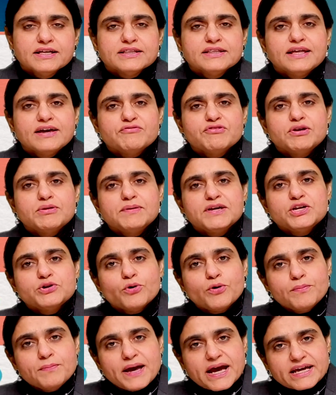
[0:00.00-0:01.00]
there will be
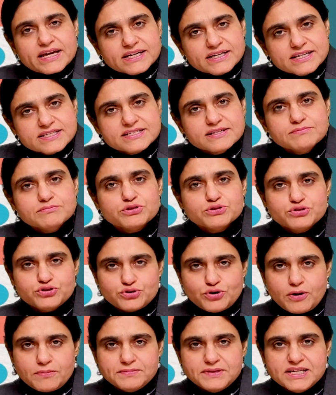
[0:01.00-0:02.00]
no mechanism to
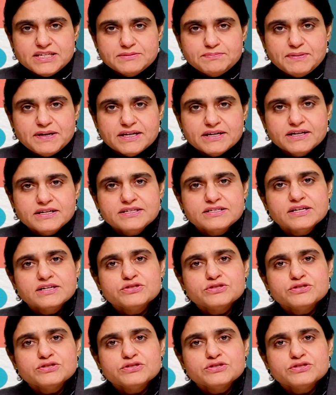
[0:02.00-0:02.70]
stop these periods.